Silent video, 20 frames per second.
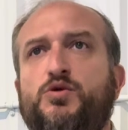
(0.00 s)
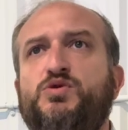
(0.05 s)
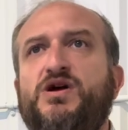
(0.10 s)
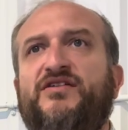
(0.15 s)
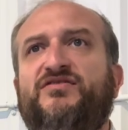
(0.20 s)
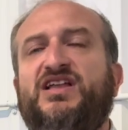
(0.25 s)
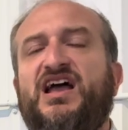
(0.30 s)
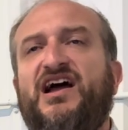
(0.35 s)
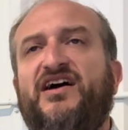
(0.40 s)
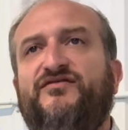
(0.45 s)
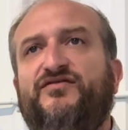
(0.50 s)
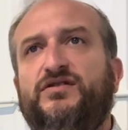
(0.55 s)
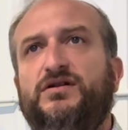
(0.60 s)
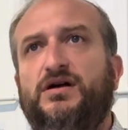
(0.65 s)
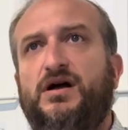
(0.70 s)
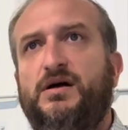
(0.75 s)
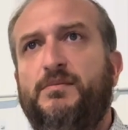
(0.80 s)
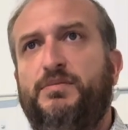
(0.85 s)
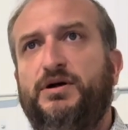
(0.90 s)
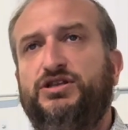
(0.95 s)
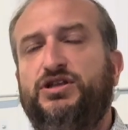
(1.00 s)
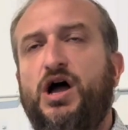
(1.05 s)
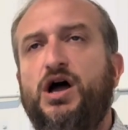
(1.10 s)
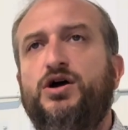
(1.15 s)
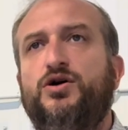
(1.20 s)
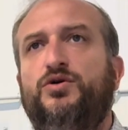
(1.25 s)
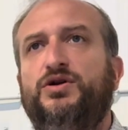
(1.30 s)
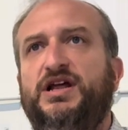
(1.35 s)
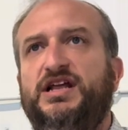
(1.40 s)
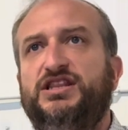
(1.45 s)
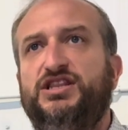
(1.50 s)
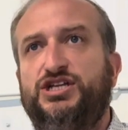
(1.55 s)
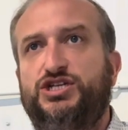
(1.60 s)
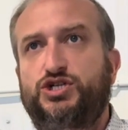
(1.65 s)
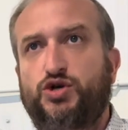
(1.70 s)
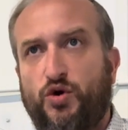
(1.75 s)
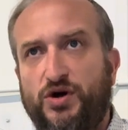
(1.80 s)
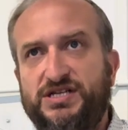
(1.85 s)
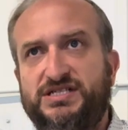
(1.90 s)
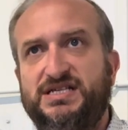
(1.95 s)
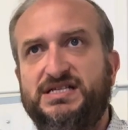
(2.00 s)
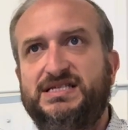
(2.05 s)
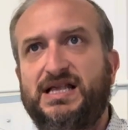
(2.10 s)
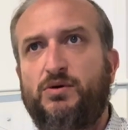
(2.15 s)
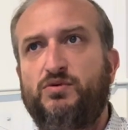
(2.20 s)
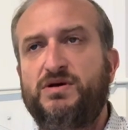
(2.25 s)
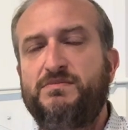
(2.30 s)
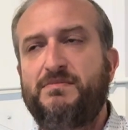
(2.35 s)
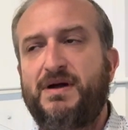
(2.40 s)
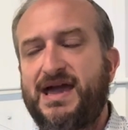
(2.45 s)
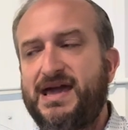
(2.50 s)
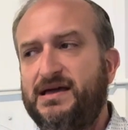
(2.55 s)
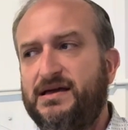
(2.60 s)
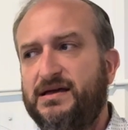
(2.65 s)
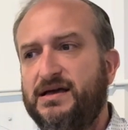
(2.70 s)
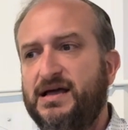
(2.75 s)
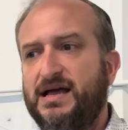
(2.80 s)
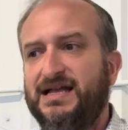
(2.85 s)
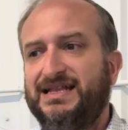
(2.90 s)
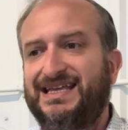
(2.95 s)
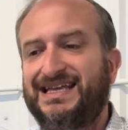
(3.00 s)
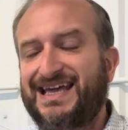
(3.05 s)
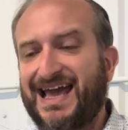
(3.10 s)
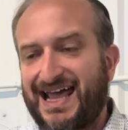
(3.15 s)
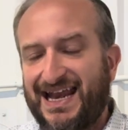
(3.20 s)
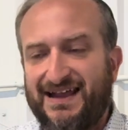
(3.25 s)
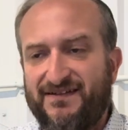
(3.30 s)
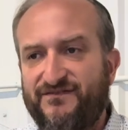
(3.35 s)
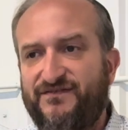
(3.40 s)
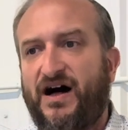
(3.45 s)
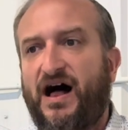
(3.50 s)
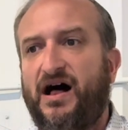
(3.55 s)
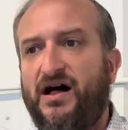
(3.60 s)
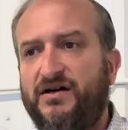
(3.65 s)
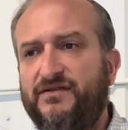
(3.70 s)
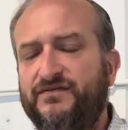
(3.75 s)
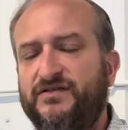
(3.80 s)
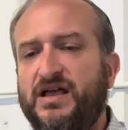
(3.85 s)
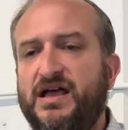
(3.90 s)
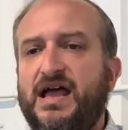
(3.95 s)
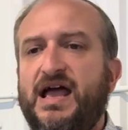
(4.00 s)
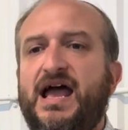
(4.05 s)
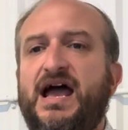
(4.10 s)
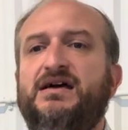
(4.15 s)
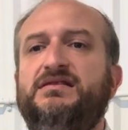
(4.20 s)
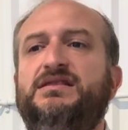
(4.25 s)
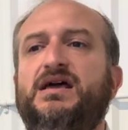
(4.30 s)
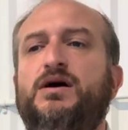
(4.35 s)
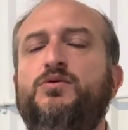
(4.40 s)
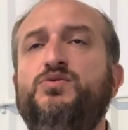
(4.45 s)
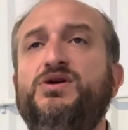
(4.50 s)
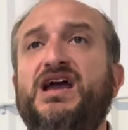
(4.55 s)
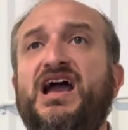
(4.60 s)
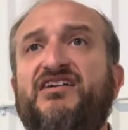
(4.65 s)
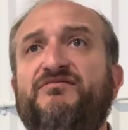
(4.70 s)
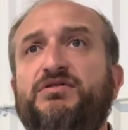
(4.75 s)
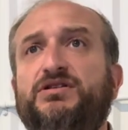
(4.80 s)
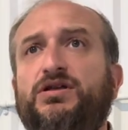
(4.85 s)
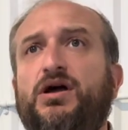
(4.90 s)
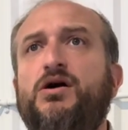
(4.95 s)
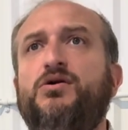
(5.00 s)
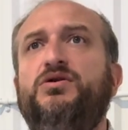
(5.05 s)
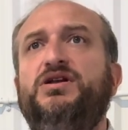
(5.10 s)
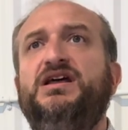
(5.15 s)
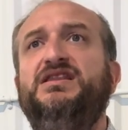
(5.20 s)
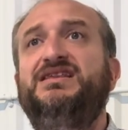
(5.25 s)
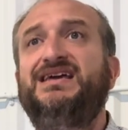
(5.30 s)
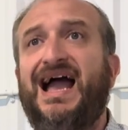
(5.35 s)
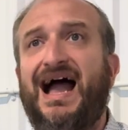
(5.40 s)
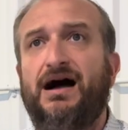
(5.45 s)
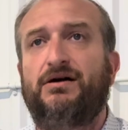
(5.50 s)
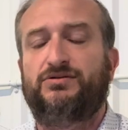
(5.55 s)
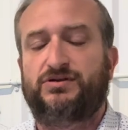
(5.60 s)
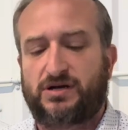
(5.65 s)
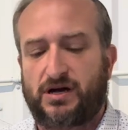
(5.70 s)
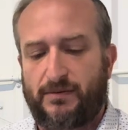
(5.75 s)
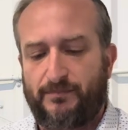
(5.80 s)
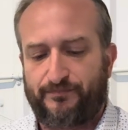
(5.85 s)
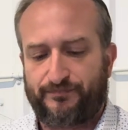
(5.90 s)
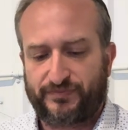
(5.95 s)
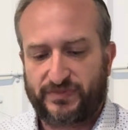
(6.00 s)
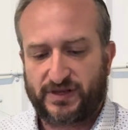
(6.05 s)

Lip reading: We have to have bitachon in the choices that we make to get involved, and then we have bitachon in the outcome.